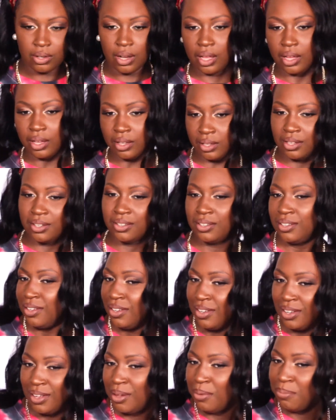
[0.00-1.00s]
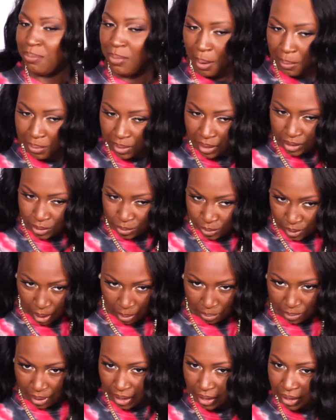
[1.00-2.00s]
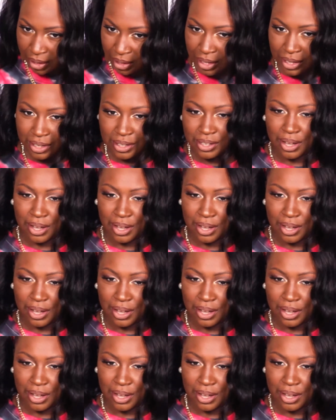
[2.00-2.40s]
Like, maybe that's what I'm liking.